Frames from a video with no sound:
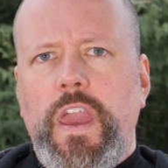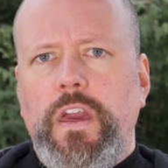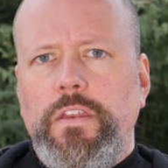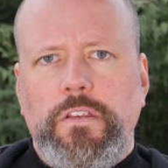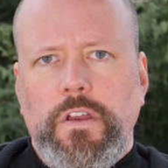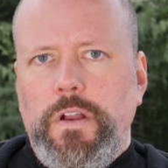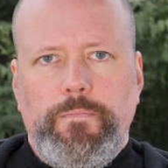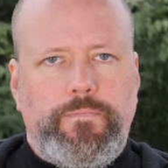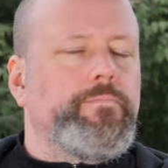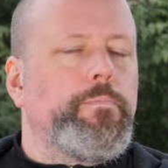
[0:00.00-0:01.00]
and
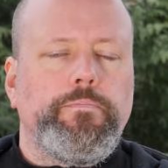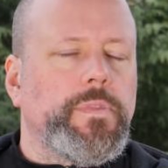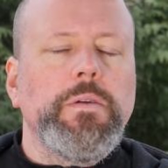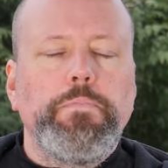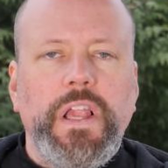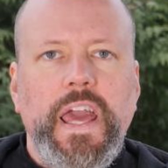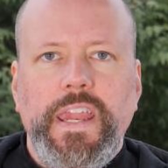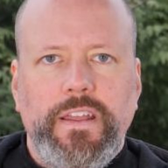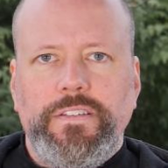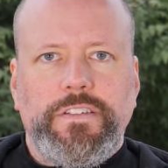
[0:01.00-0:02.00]

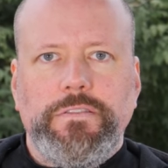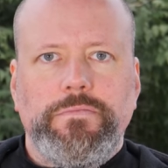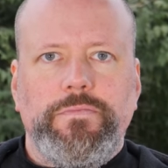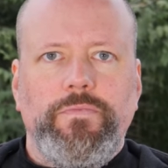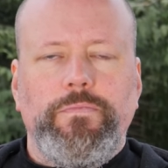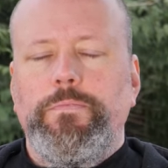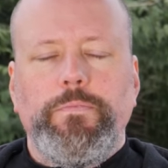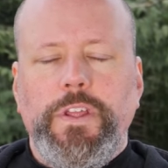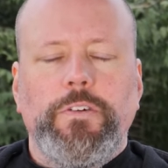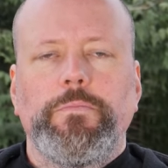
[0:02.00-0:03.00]
planets and,
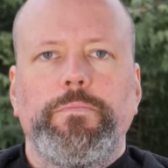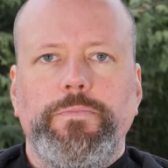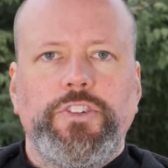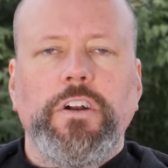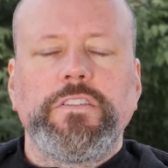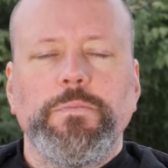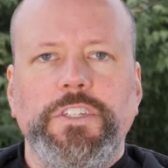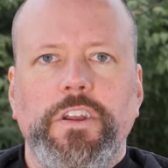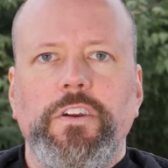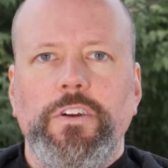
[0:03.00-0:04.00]
you know, chunks of
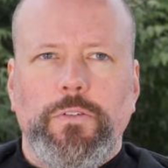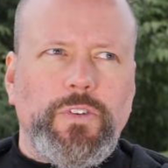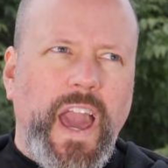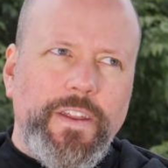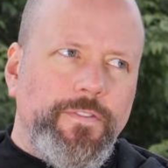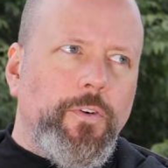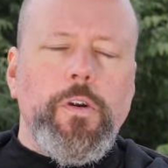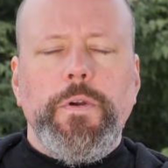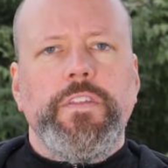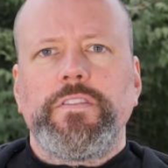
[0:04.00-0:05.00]
material kind of
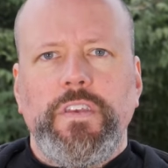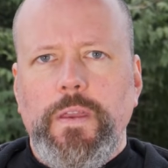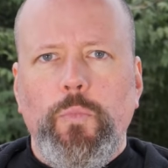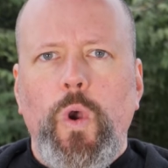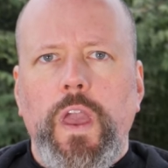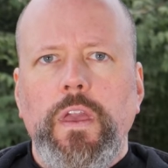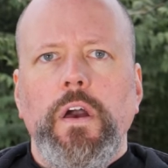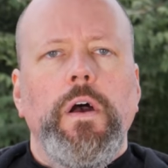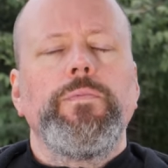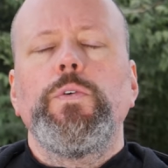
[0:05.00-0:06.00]
form in the same way,
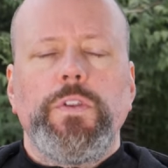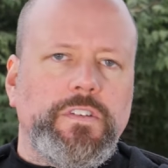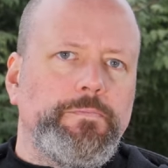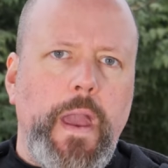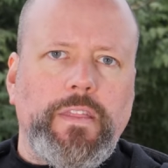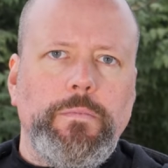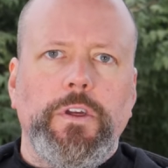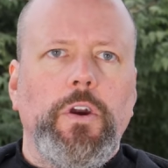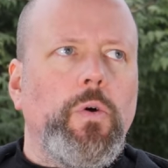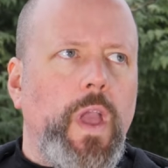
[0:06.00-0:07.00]
you would expect them
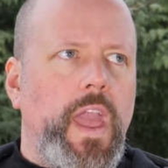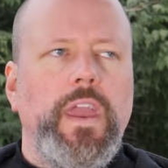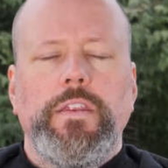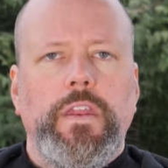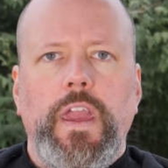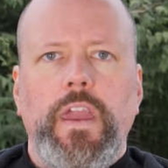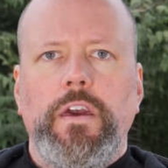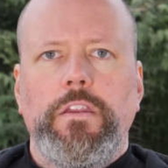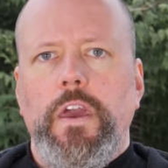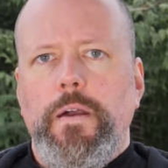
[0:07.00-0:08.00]
to go hand in
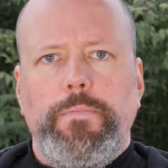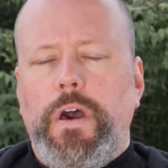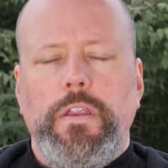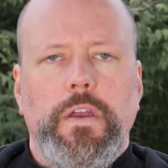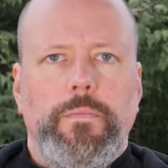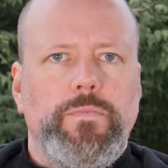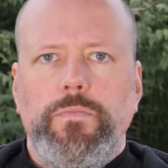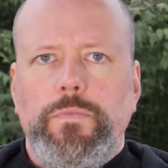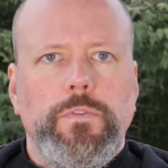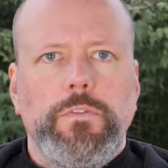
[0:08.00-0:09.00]
hand. But
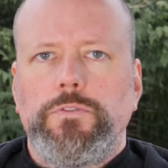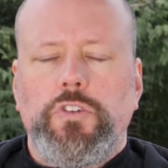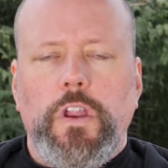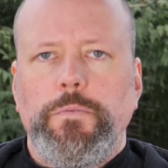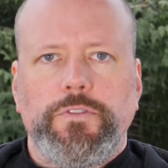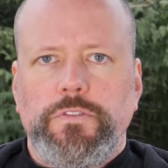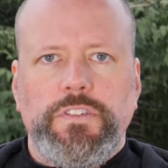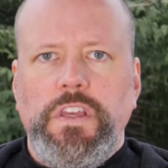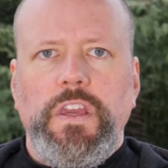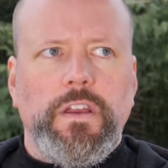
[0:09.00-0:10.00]
astronomers are
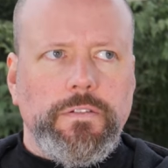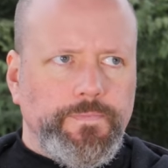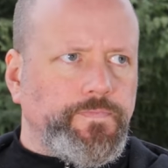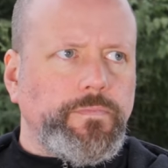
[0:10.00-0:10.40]
seeing